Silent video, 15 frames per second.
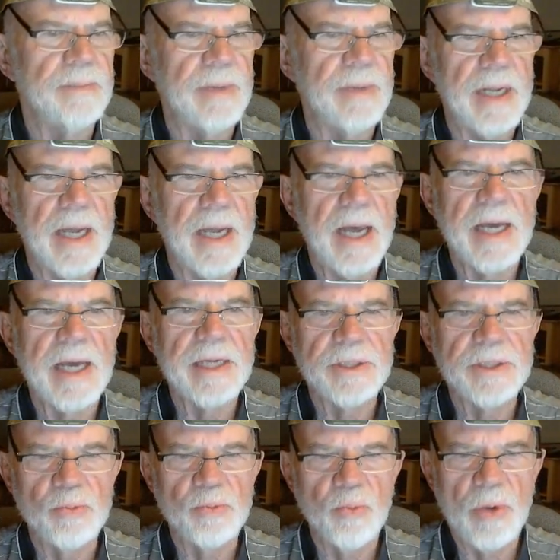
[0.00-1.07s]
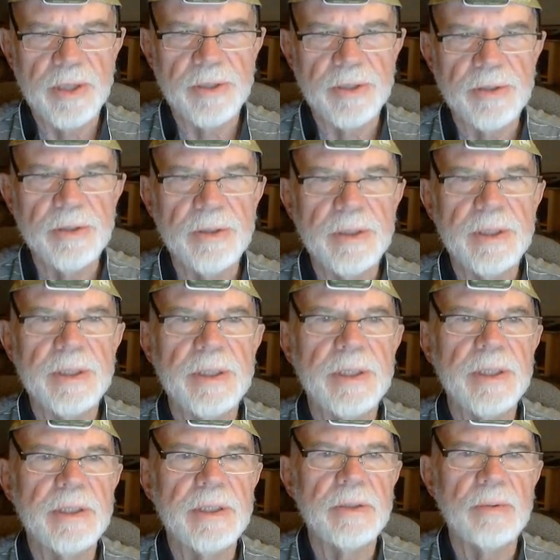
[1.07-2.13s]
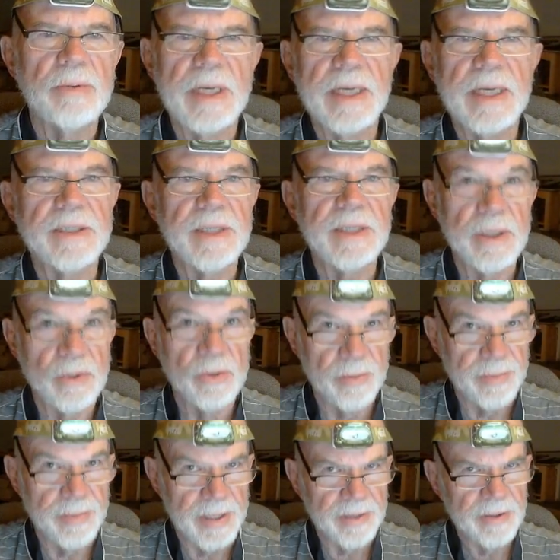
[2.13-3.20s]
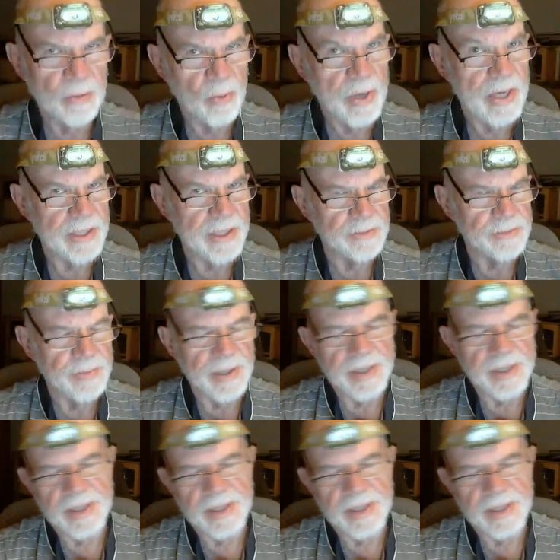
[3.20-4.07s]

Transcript: my eyes wander uh, while I tell you about the why it's body